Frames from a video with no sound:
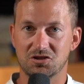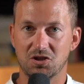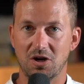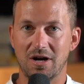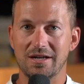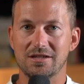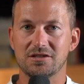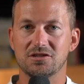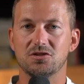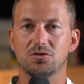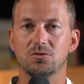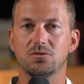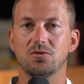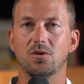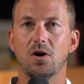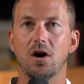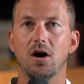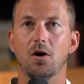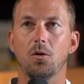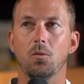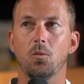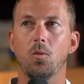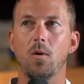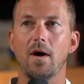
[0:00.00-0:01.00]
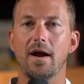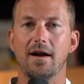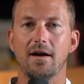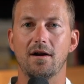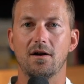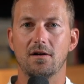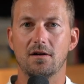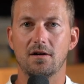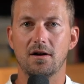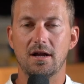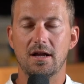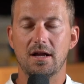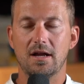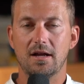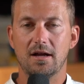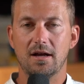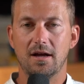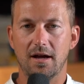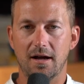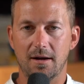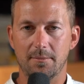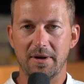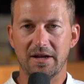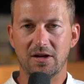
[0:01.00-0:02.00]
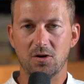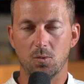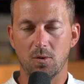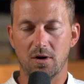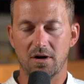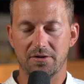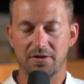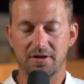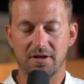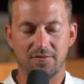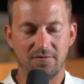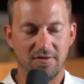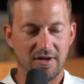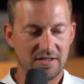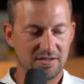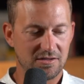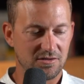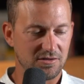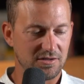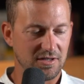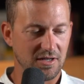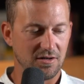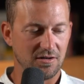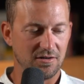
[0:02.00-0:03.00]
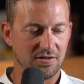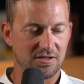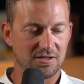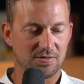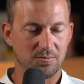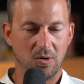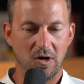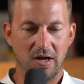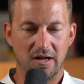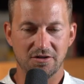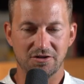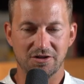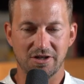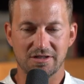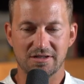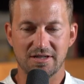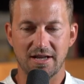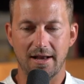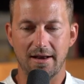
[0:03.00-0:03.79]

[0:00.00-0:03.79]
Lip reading: trying to make aware of the investors that are in this project.